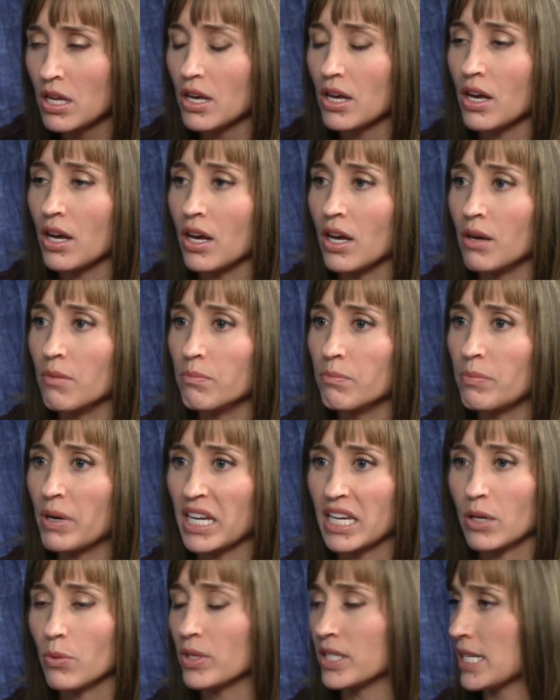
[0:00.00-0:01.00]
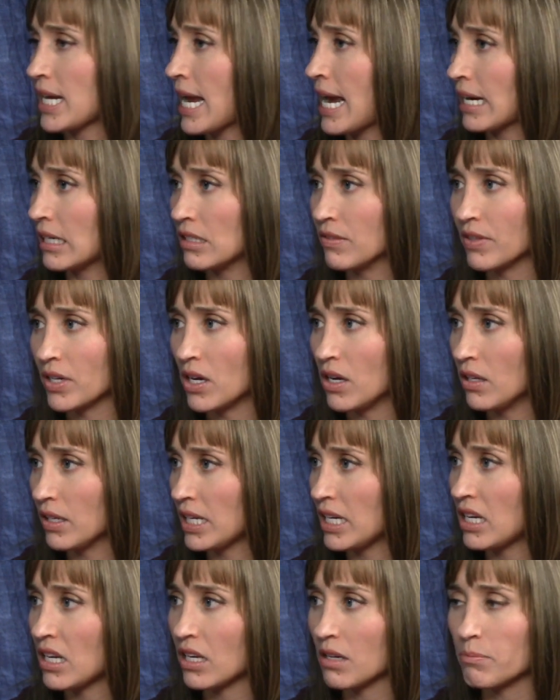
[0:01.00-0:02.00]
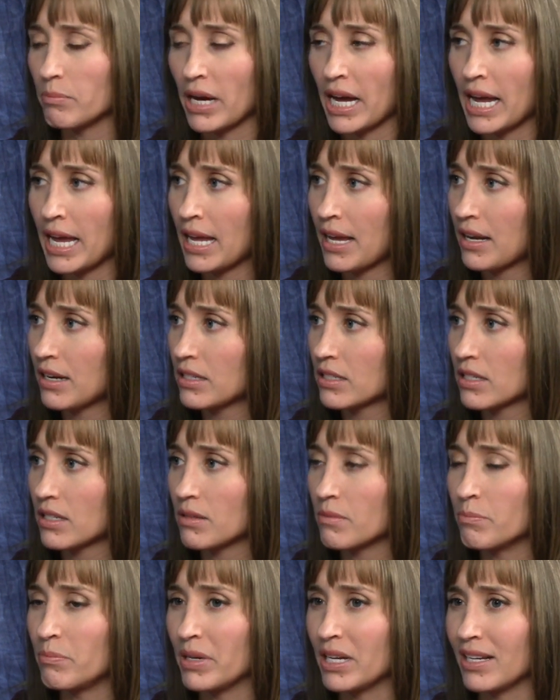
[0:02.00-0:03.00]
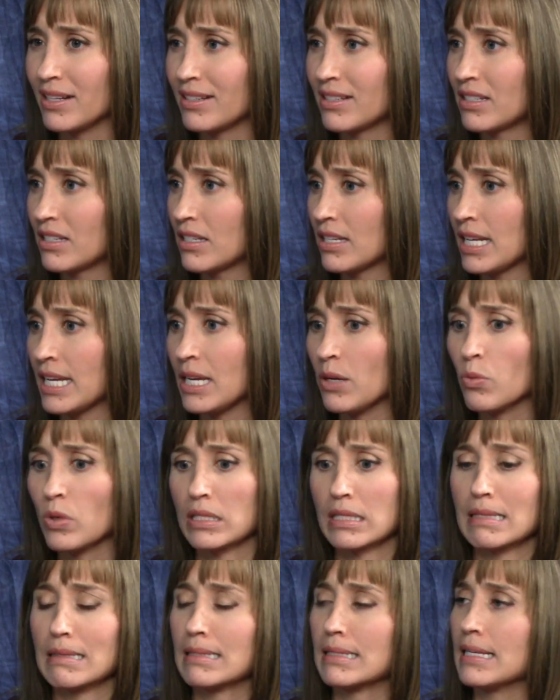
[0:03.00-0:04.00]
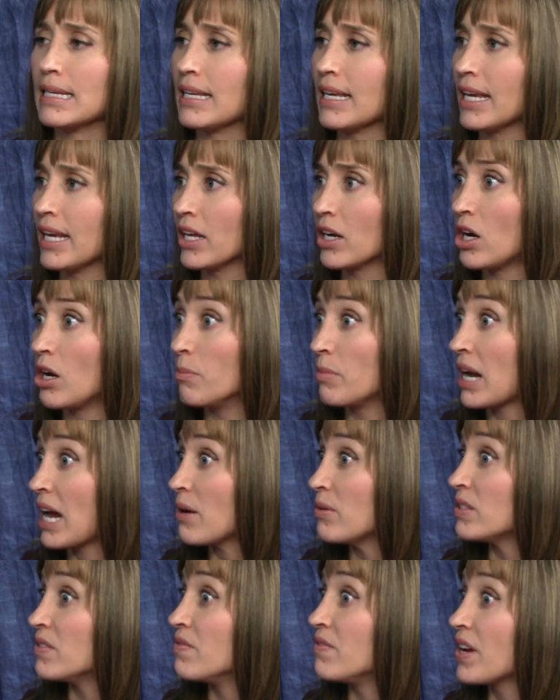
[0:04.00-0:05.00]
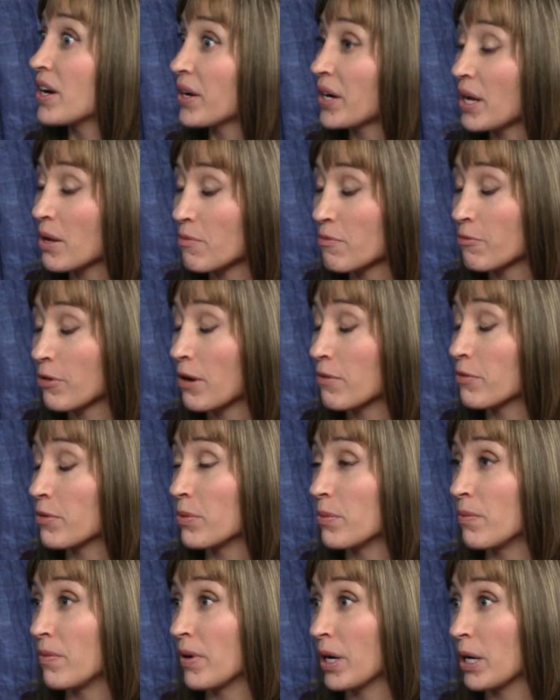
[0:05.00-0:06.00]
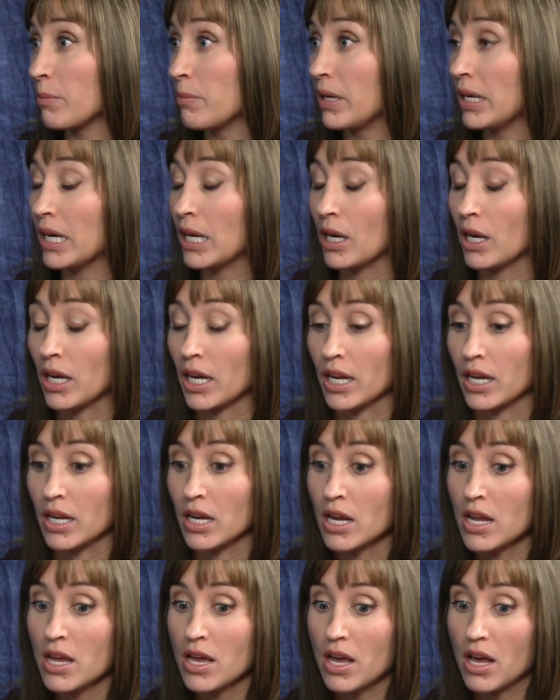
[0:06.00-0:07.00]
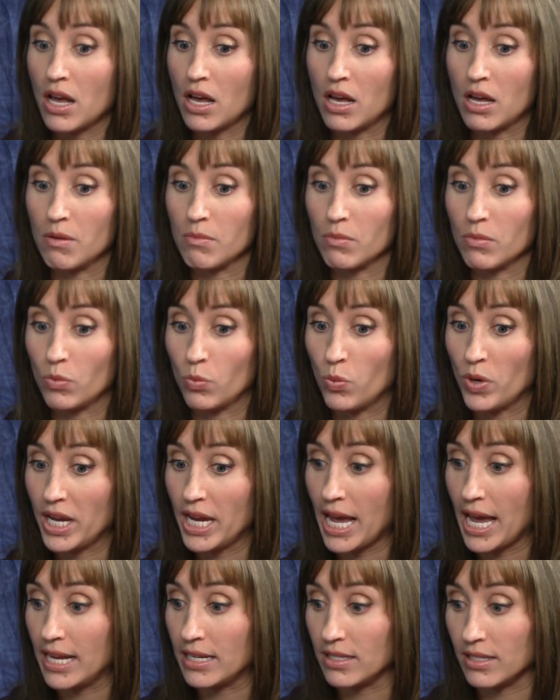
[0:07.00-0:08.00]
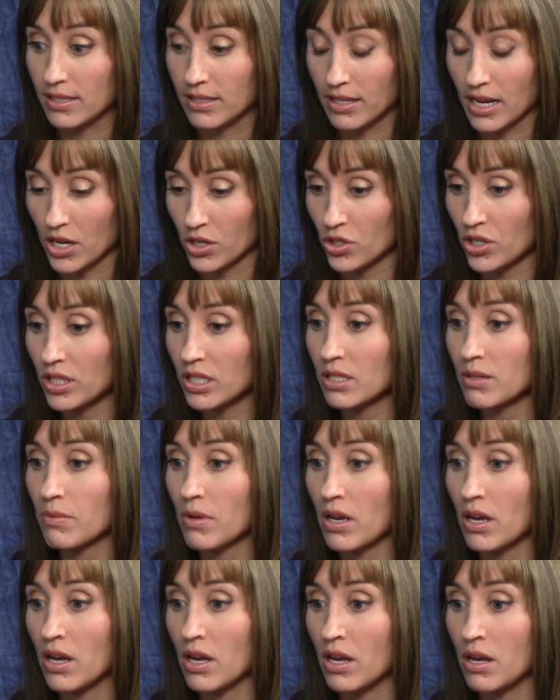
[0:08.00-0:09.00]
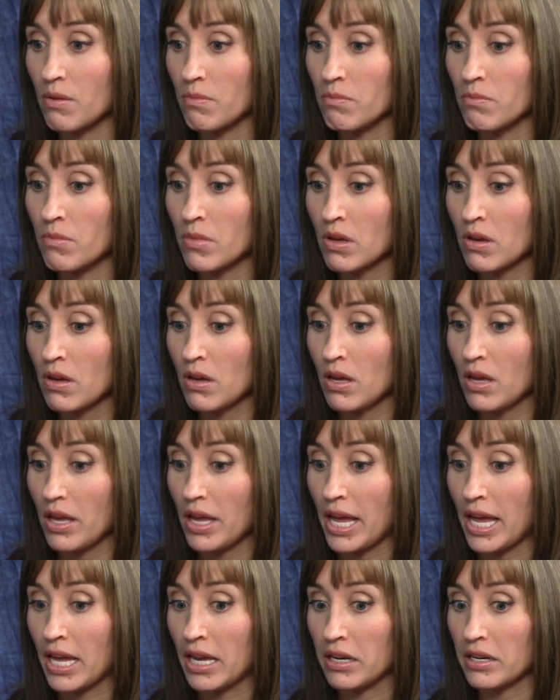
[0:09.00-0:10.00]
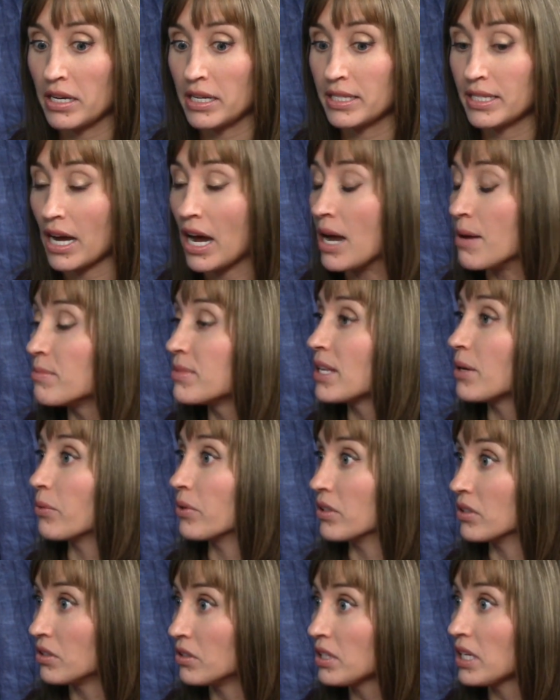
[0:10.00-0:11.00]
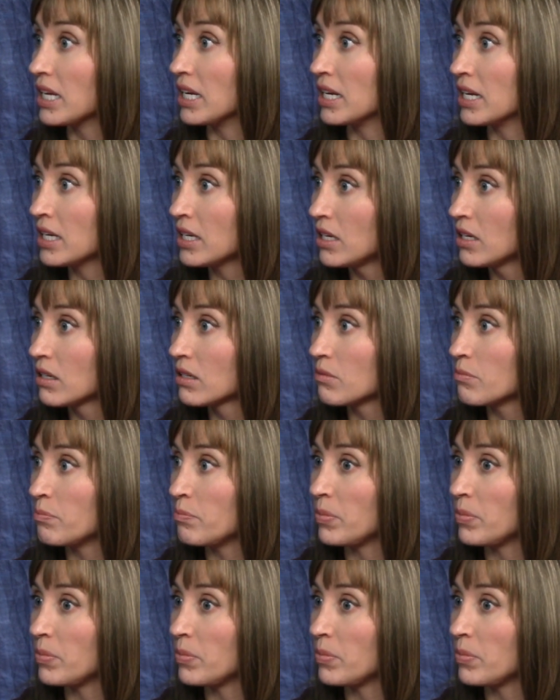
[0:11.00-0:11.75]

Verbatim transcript: Um, but he wasn't active at all. He didn't hmm. buy it, but he wasn't seeking it all. But I was very upfront from the very beginning, and um, we had discussions, um, and at times they were a little heated hmm.